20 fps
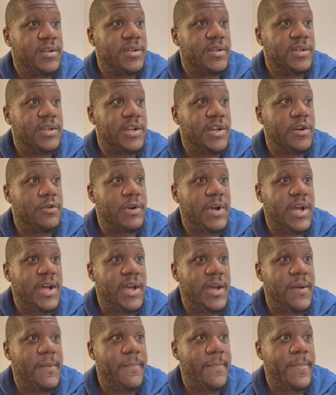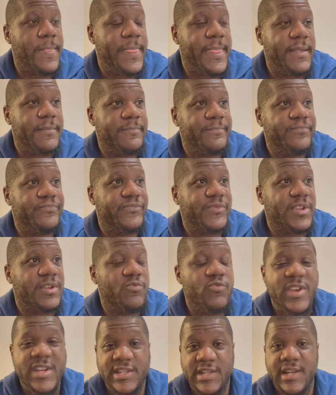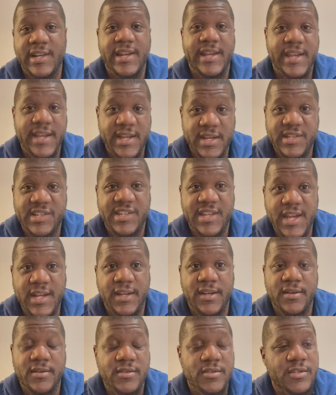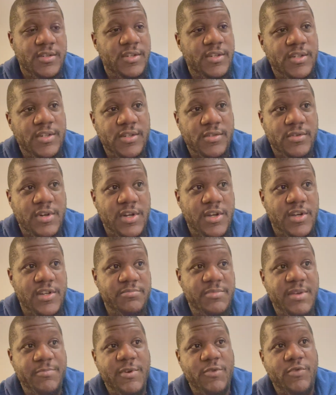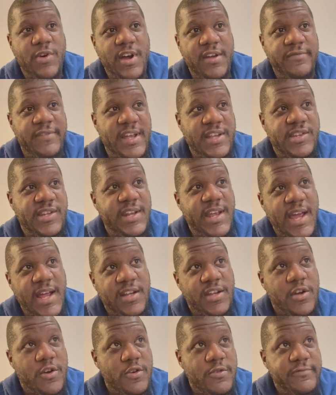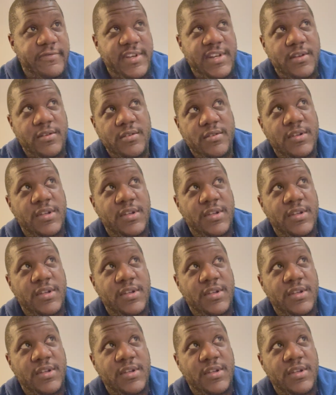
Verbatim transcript: you know, um, recently sick. Right, guys, me and my wife actually had COVID.